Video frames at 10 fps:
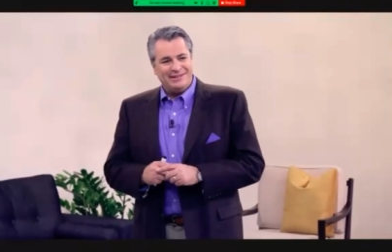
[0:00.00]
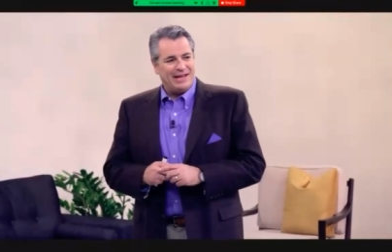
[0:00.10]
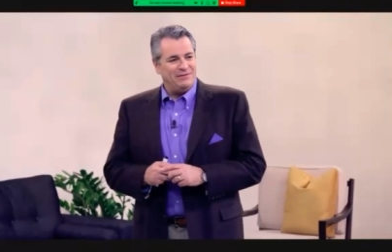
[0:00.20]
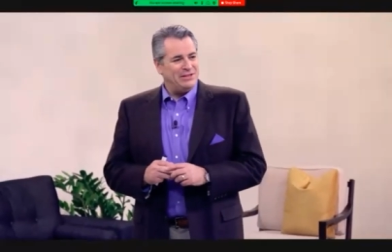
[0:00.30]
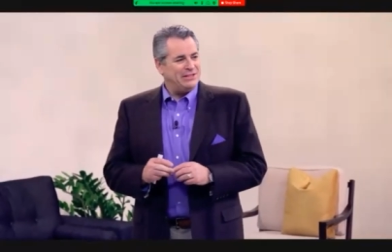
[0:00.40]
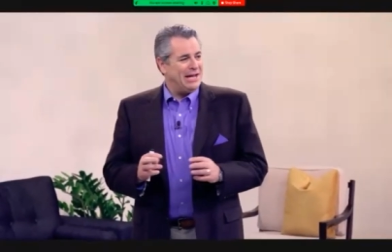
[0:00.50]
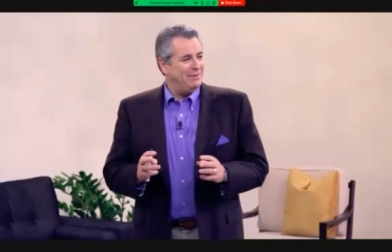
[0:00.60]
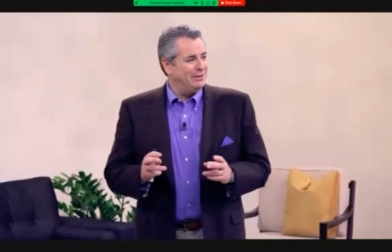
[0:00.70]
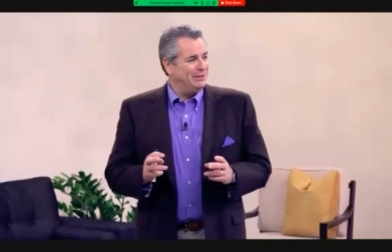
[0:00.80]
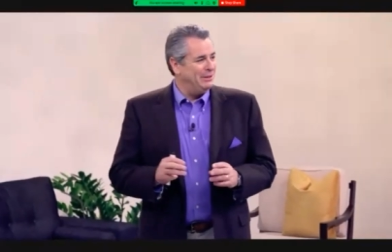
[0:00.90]
Have you
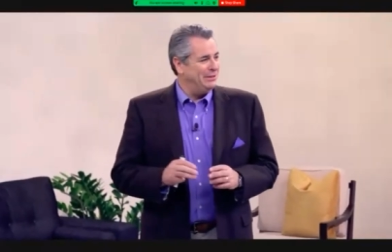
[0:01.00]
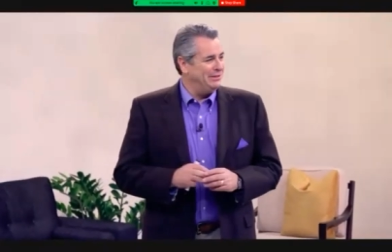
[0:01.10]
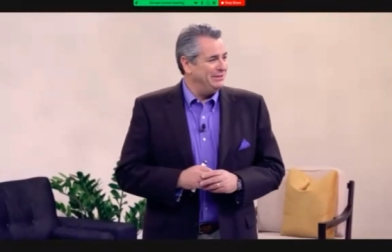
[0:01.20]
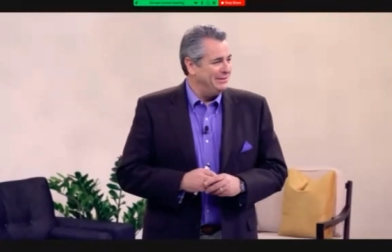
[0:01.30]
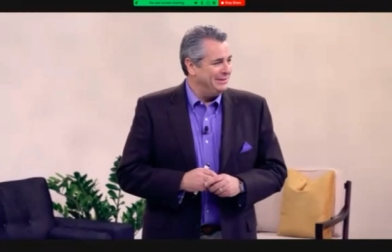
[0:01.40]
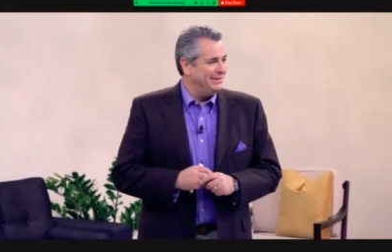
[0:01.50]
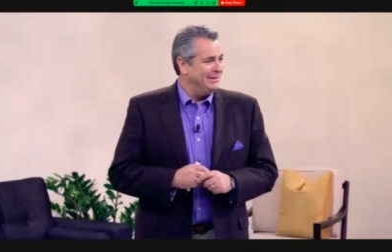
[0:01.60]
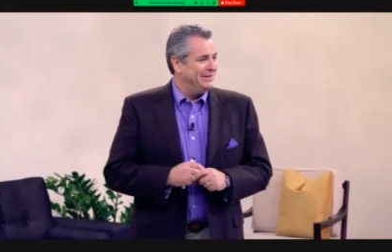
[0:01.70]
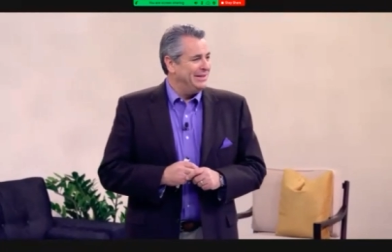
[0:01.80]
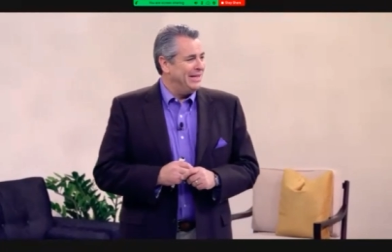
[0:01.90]
dabbled a bit?
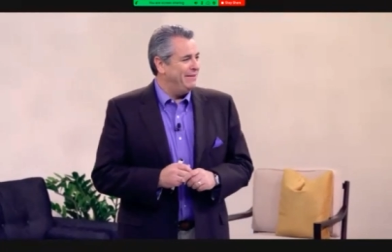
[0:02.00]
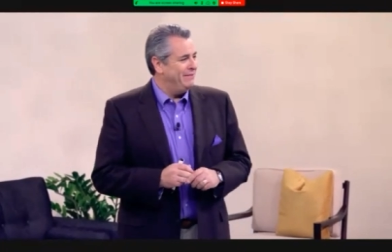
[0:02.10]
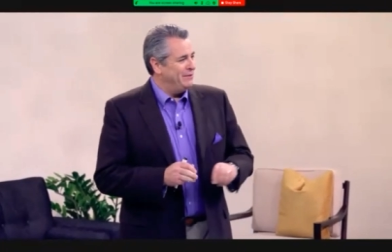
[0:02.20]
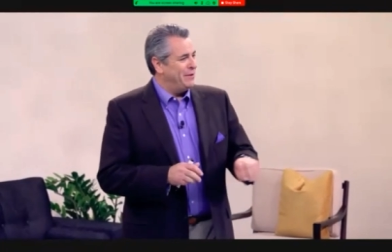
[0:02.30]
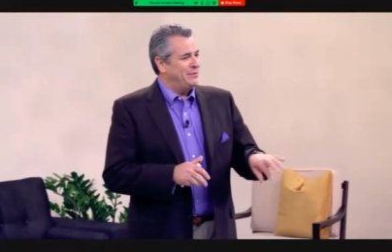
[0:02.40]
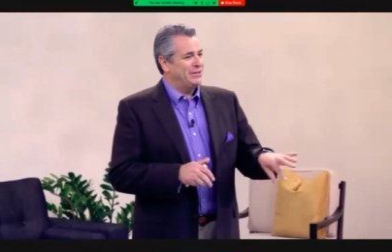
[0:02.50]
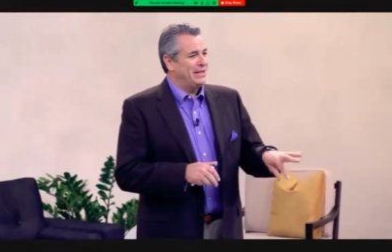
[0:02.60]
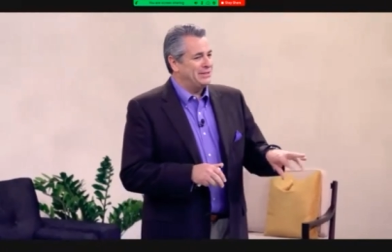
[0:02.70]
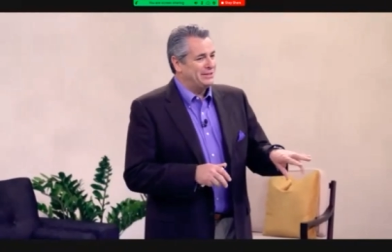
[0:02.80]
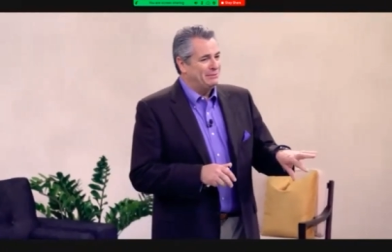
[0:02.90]
Have you
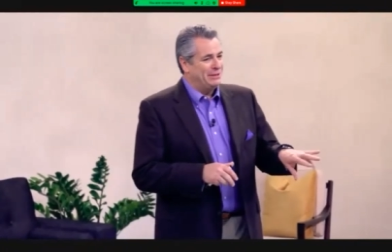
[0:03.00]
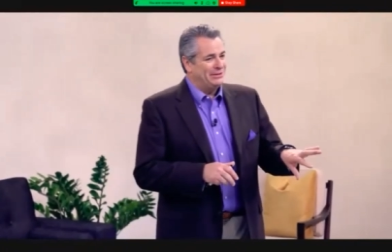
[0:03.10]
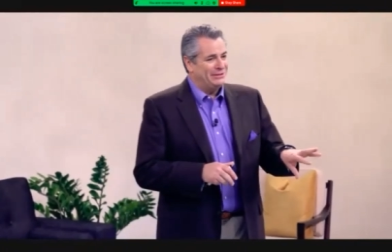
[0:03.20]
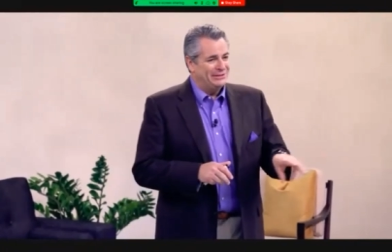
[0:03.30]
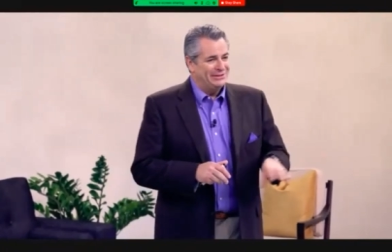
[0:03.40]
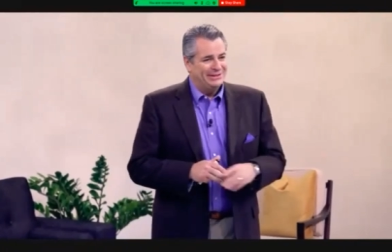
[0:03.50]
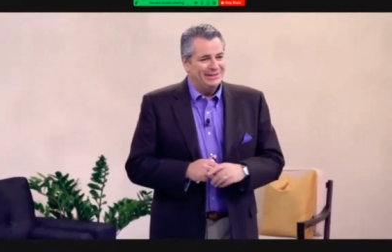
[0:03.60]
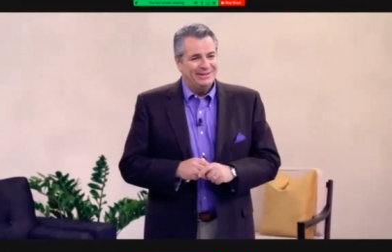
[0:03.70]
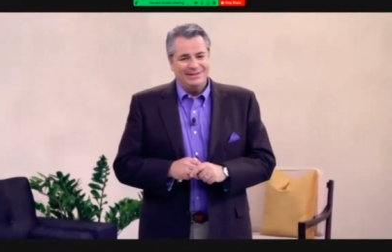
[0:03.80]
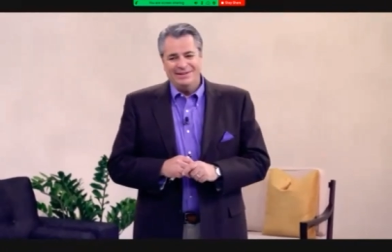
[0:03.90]
obsessed a bit?
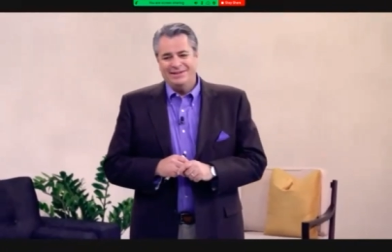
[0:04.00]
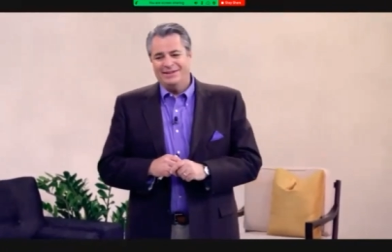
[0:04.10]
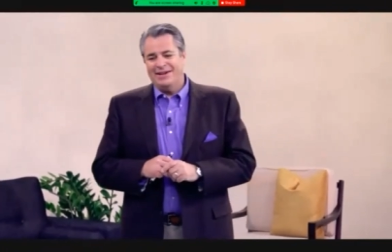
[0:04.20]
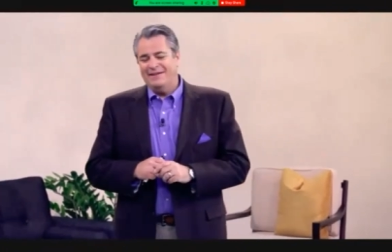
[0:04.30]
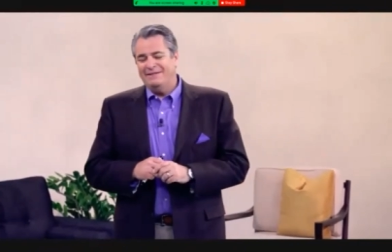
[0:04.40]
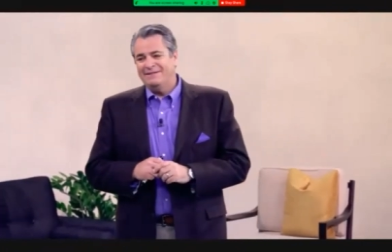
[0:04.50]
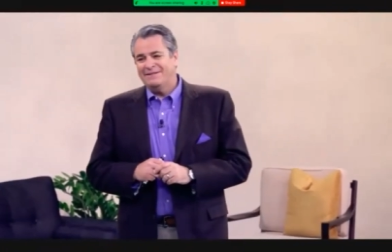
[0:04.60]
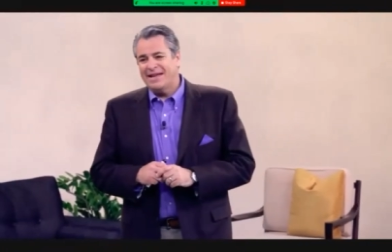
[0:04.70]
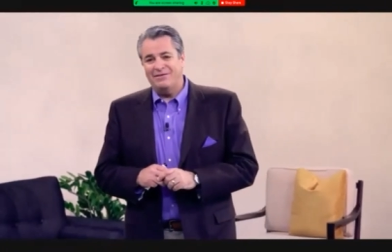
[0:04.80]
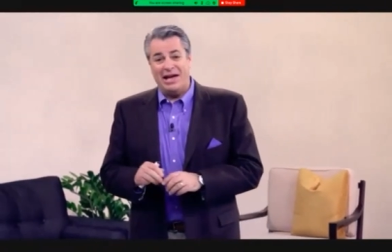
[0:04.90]
Okay?
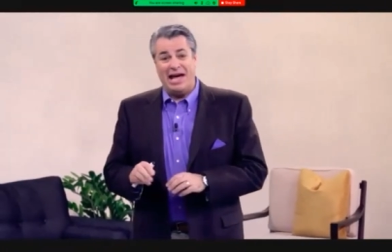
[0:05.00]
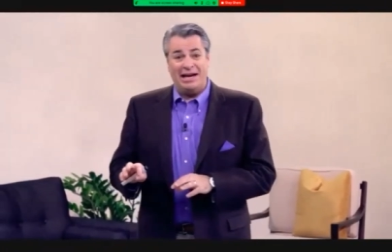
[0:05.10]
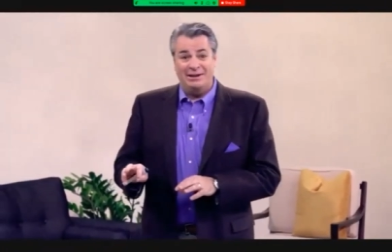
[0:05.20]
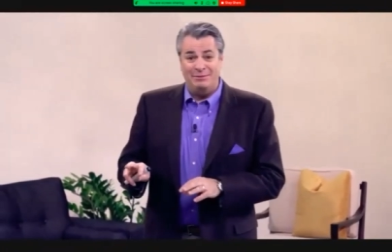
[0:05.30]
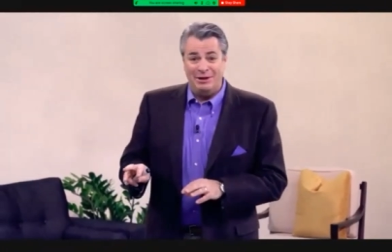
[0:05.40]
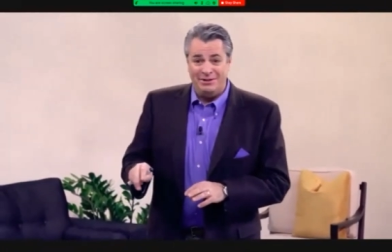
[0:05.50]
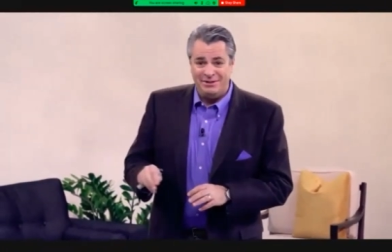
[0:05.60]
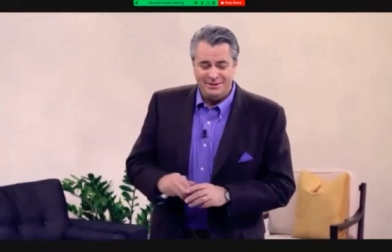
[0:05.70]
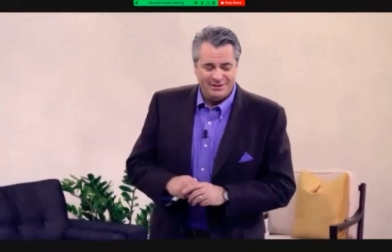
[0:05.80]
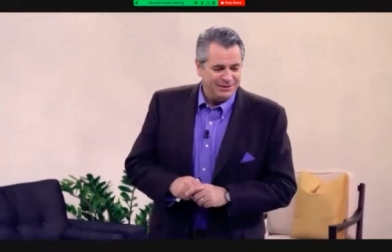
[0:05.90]
Have you hacked a
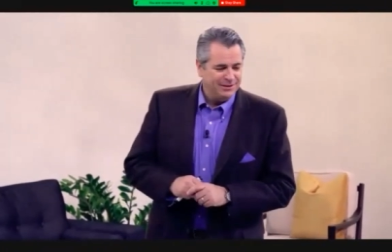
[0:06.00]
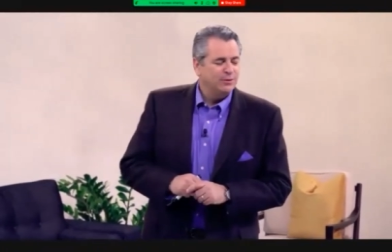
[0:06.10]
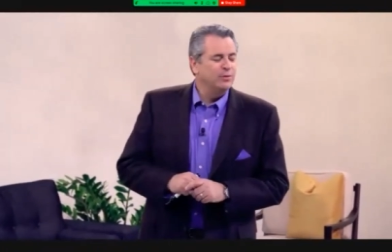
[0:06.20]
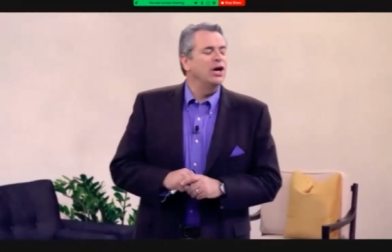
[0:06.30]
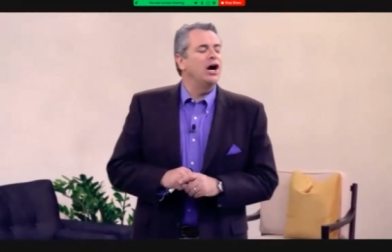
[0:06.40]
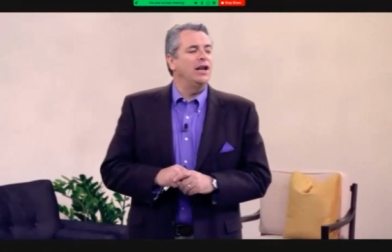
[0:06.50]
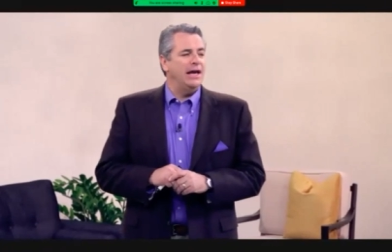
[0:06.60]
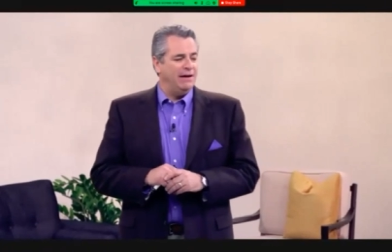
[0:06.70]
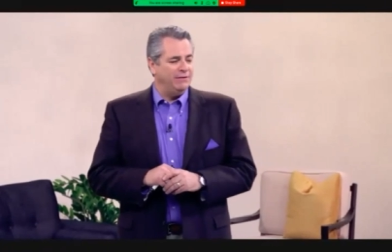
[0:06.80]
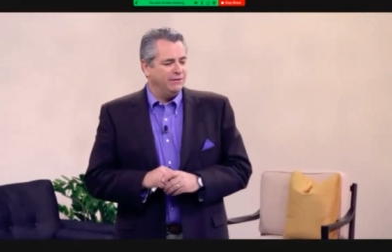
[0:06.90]
bit? We all
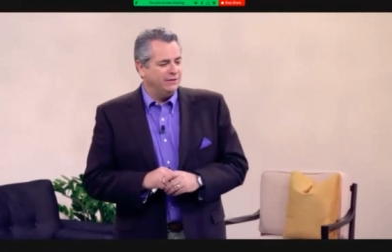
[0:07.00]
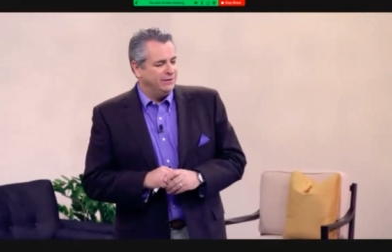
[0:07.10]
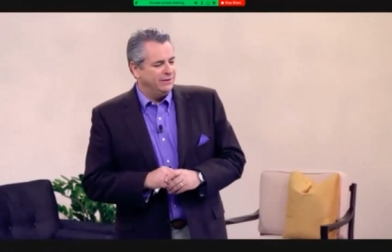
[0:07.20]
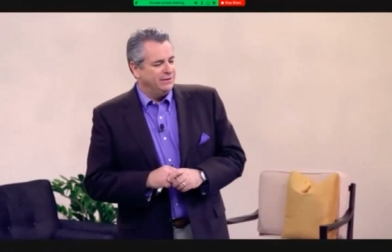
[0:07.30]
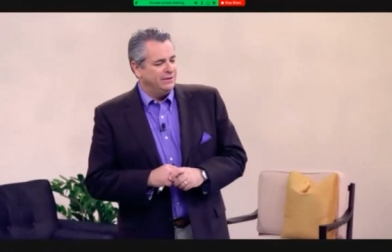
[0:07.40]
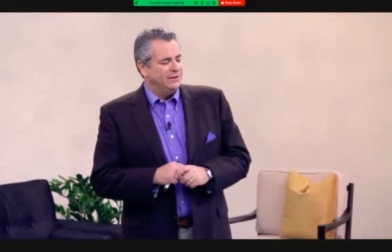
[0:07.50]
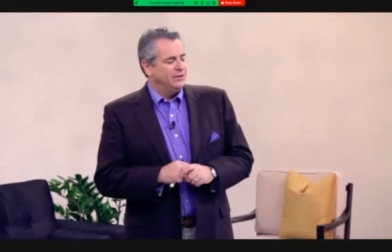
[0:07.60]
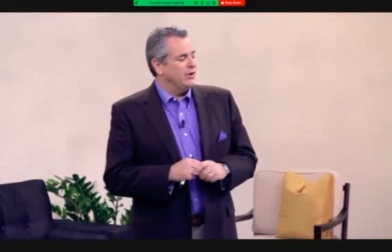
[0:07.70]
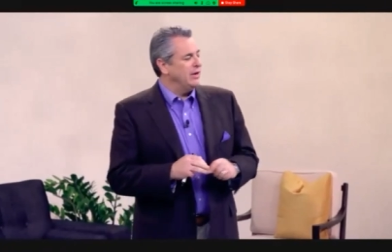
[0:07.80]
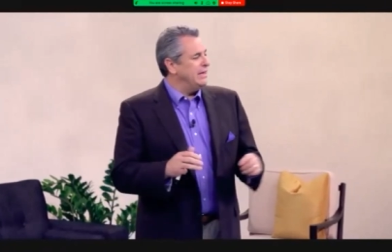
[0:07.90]
have.
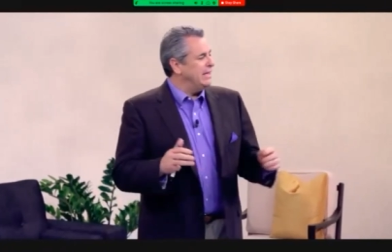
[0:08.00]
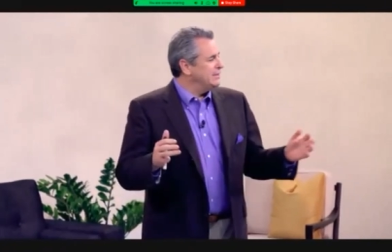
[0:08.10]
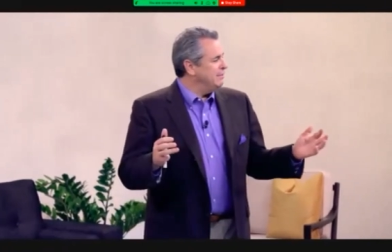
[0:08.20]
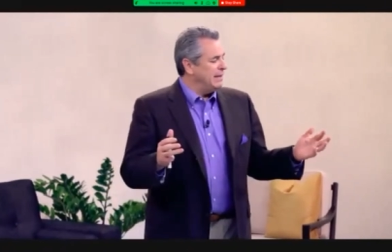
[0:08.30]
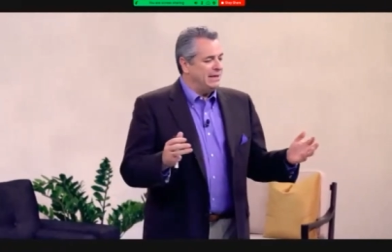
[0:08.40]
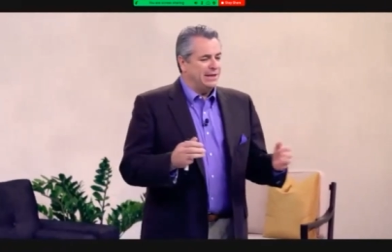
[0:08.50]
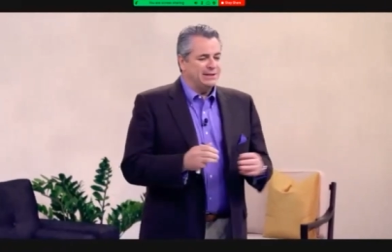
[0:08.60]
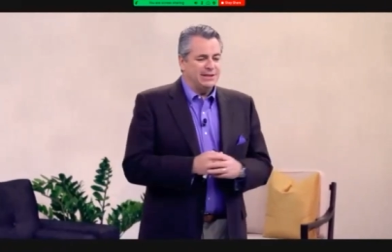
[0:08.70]
The great Nelson Mandela